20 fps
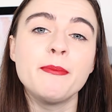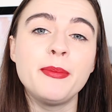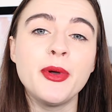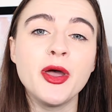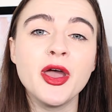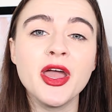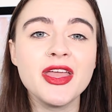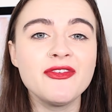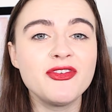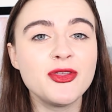
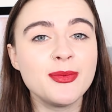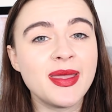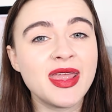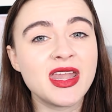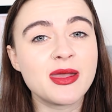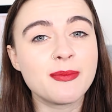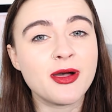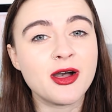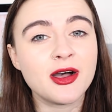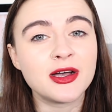But if you
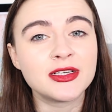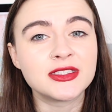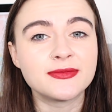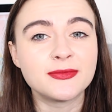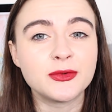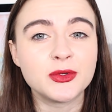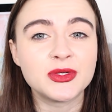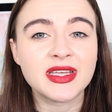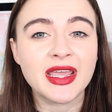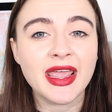made it past the
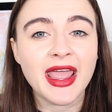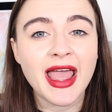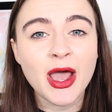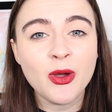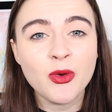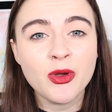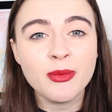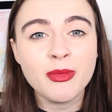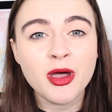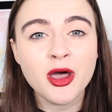48
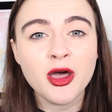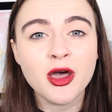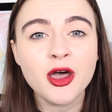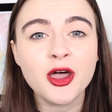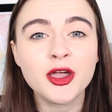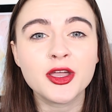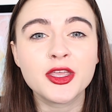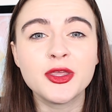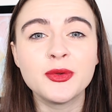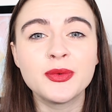hour
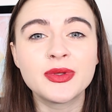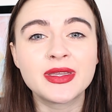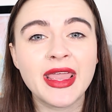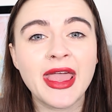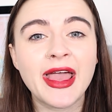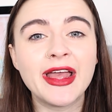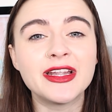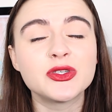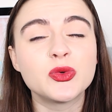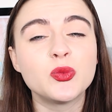mark, you would
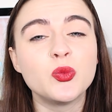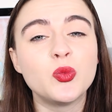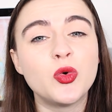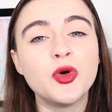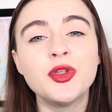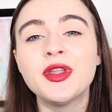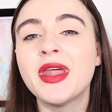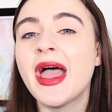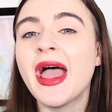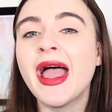get
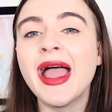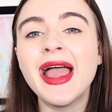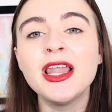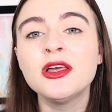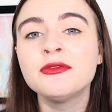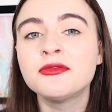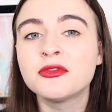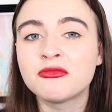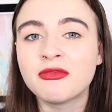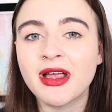one hell
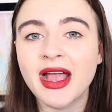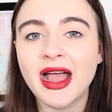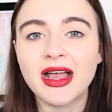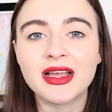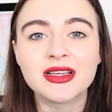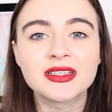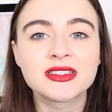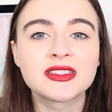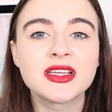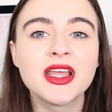of a
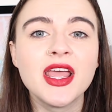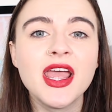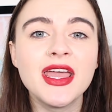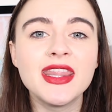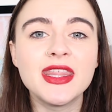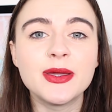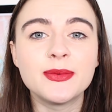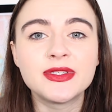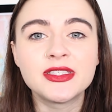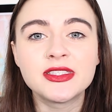rash
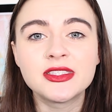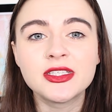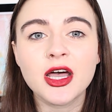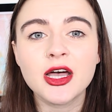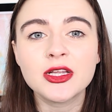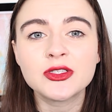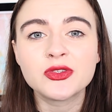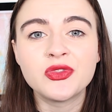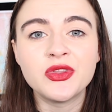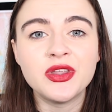that would
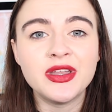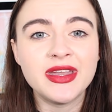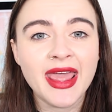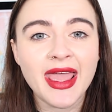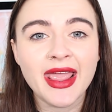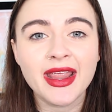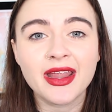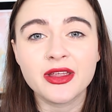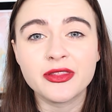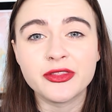start in the
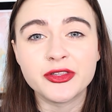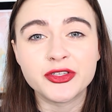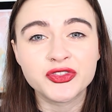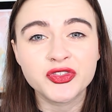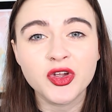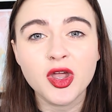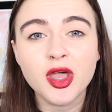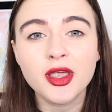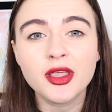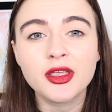neck and the
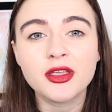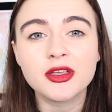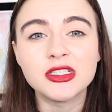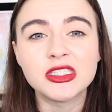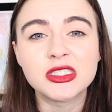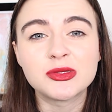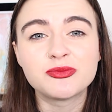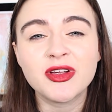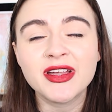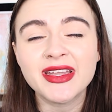trunk
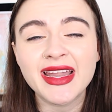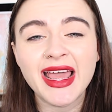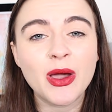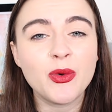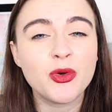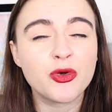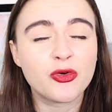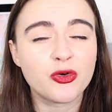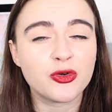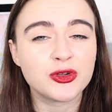and spread
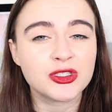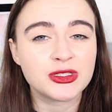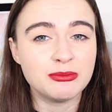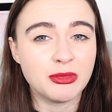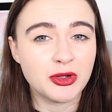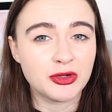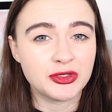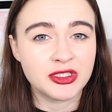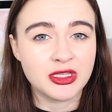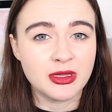out across
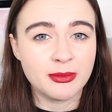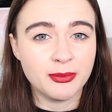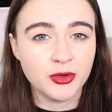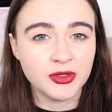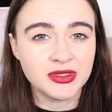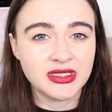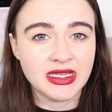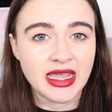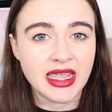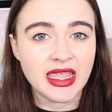most of the
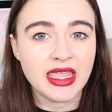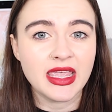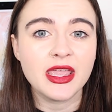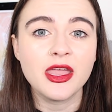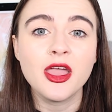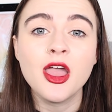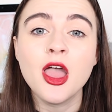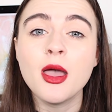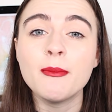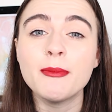body,